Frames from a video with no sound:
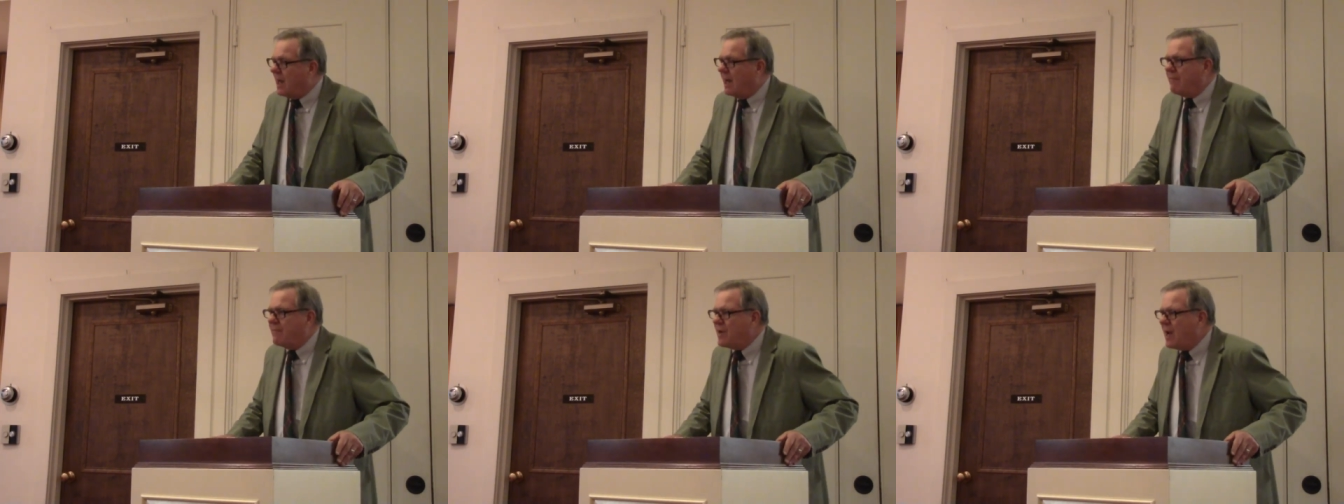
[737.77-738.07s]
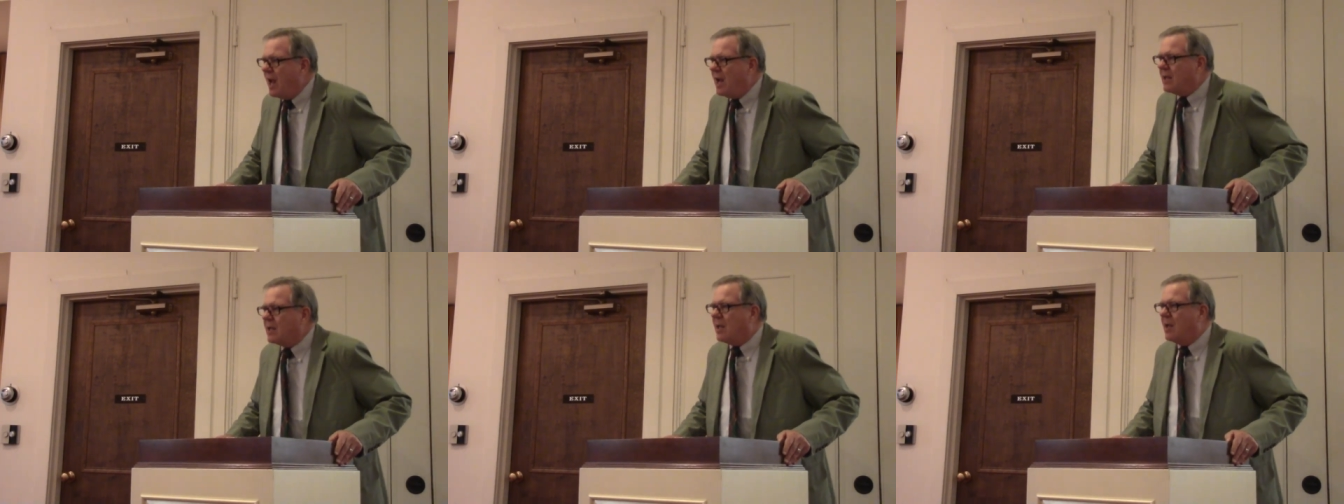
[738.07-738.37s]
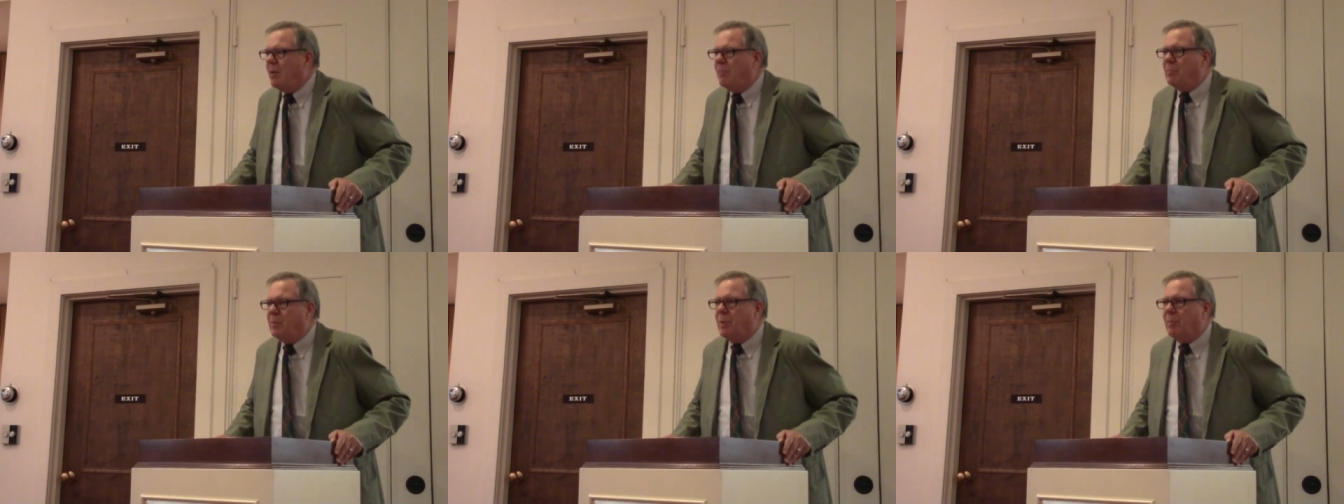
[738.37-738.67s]
I've not
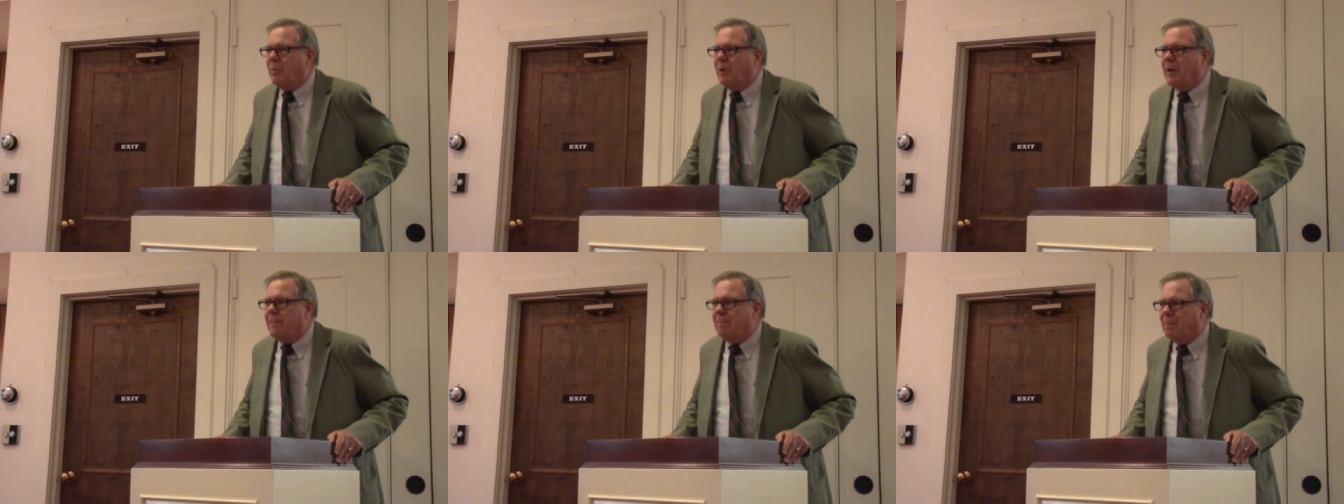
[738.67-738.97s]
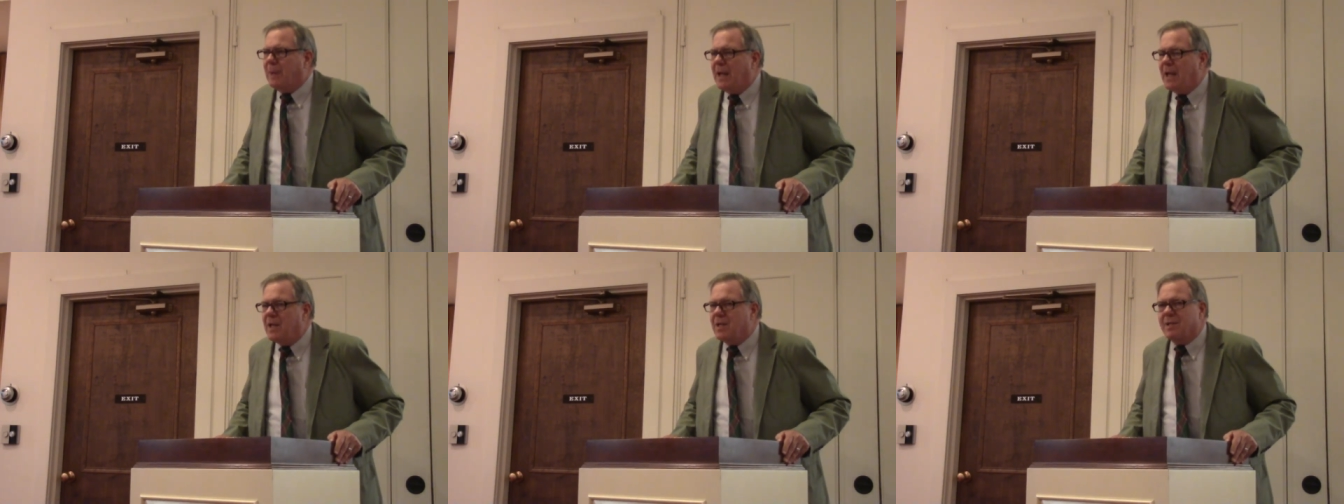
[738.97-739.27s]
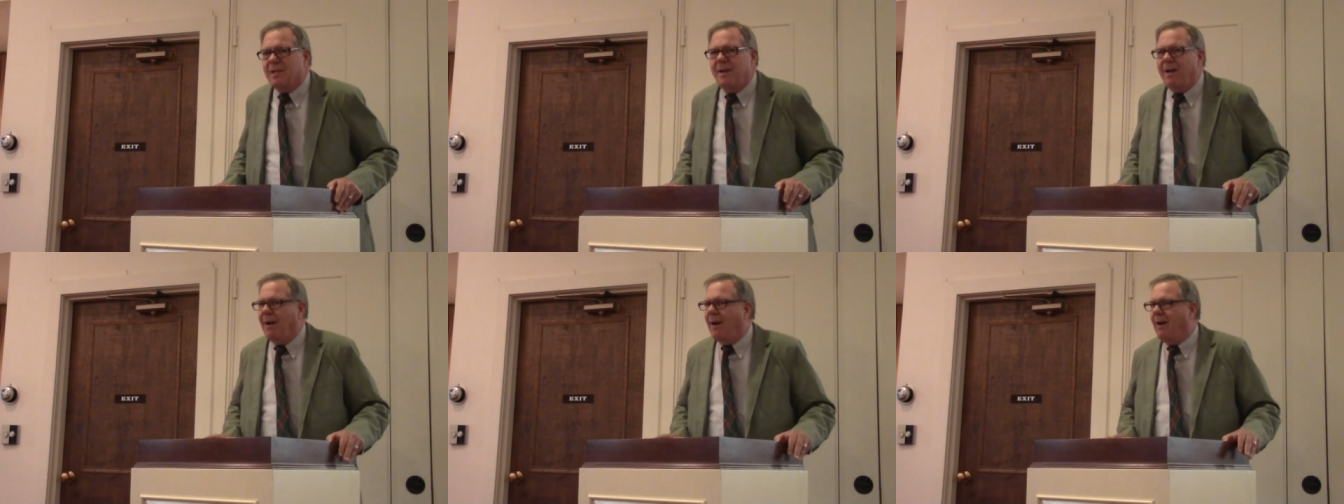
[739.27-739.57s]
come to bring
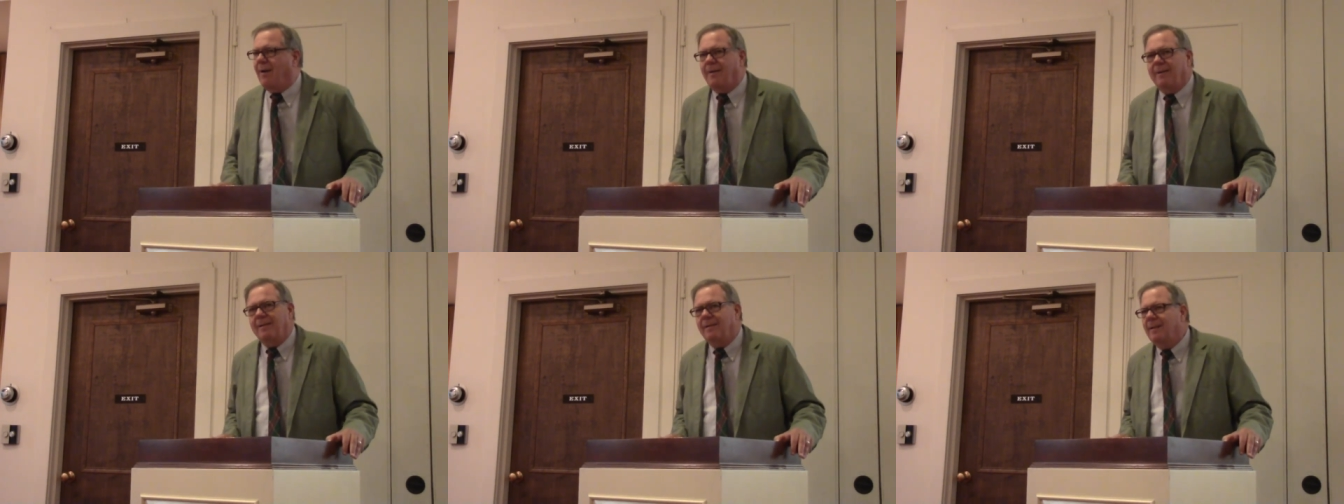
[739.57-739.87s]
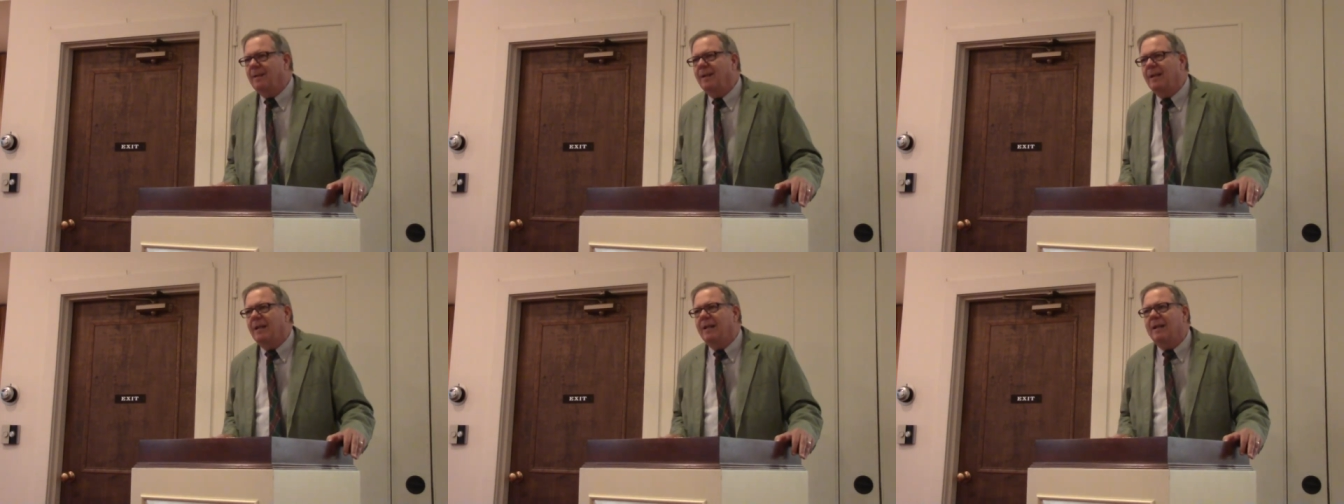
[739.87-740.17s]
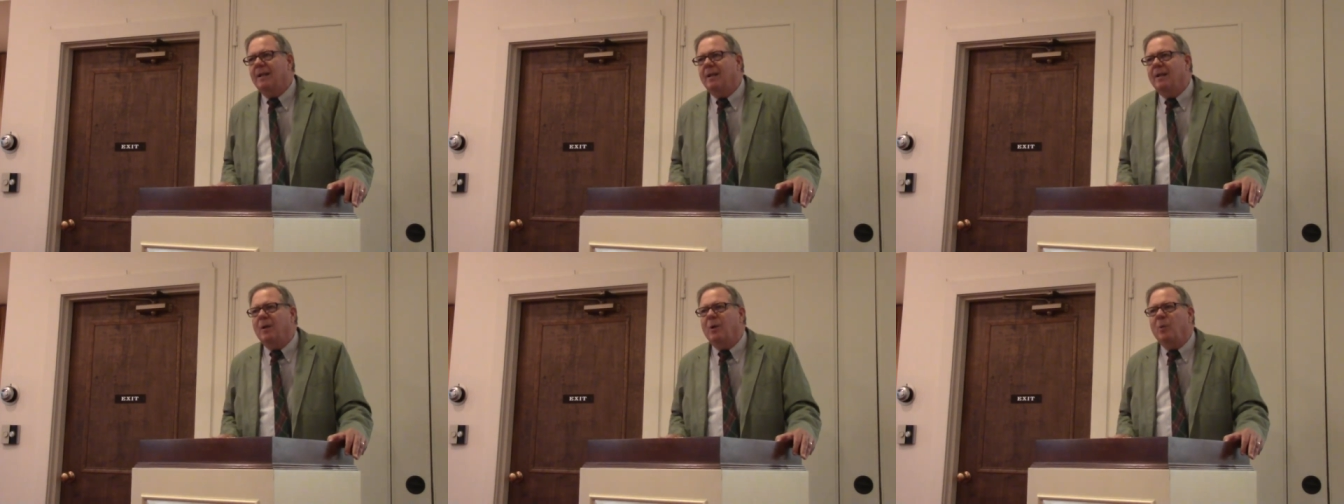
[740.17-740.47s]
peace now,
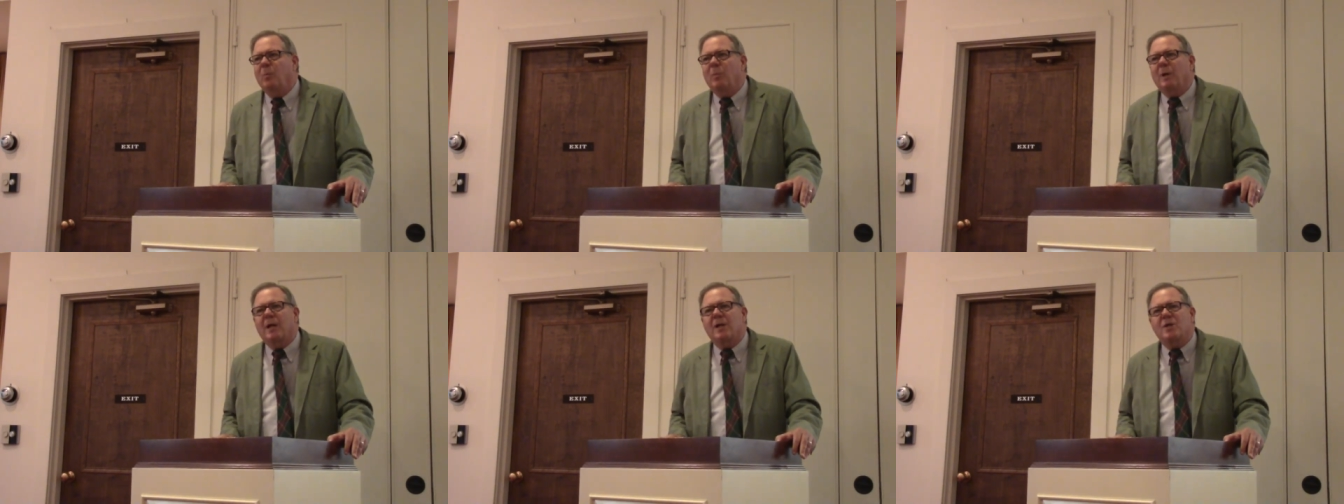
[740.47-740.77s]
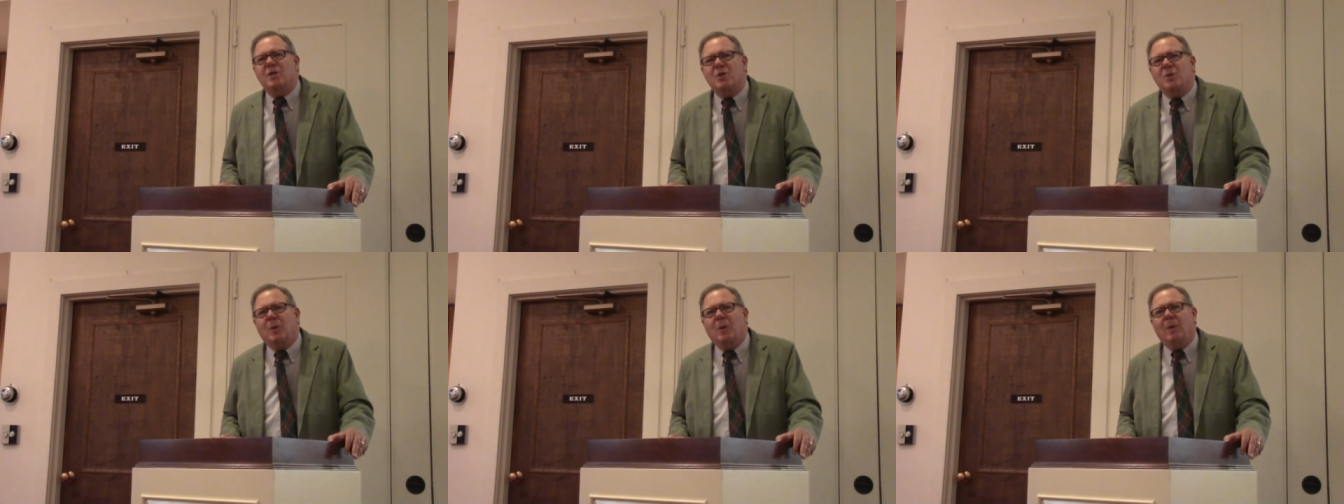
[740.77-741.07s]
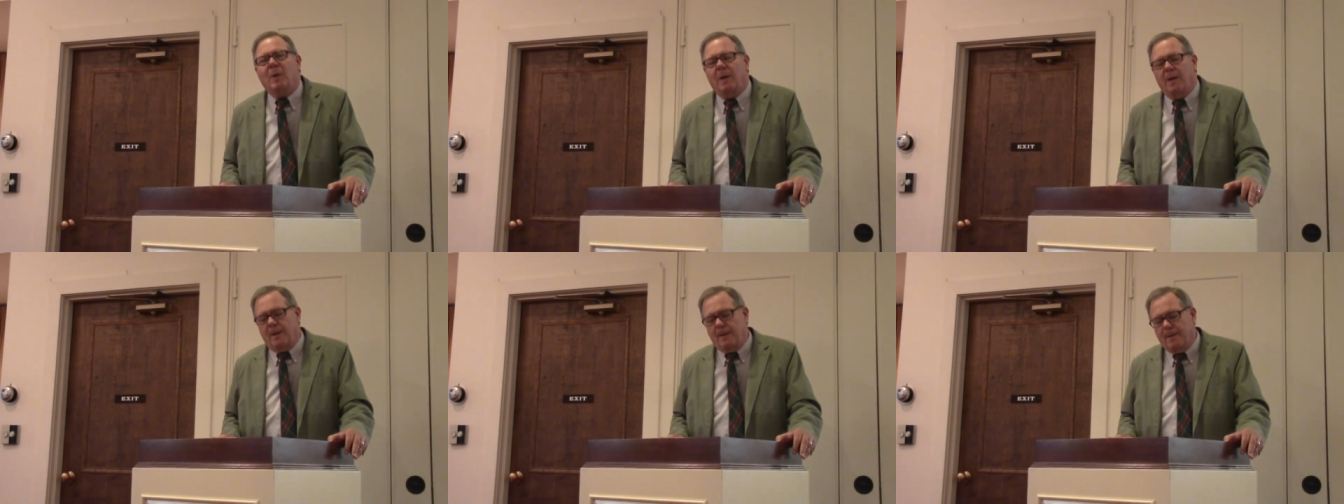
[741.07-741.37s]
but a
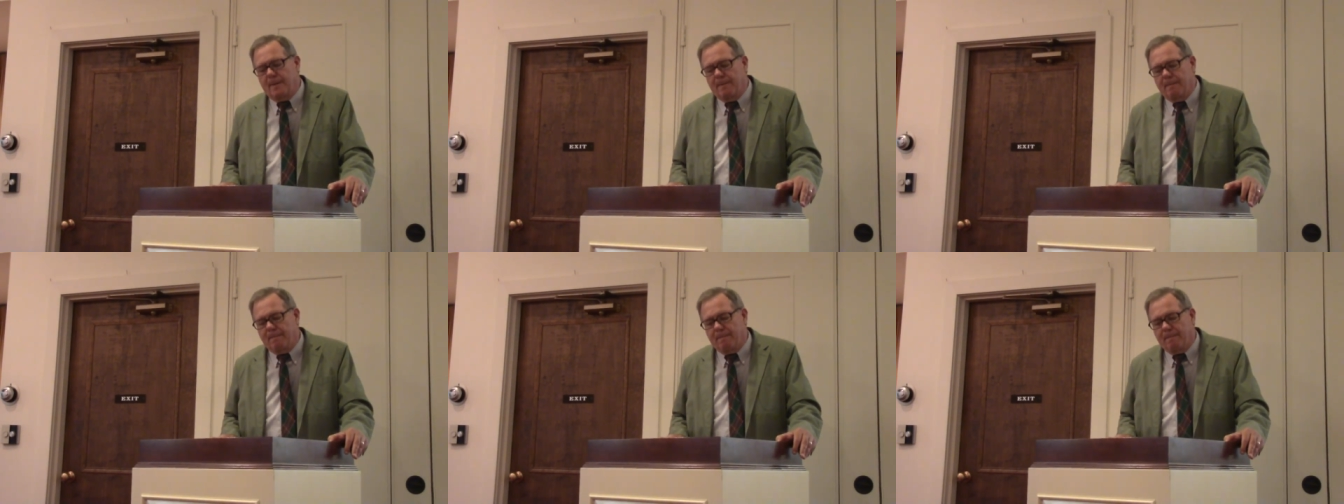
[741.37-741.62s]
sword.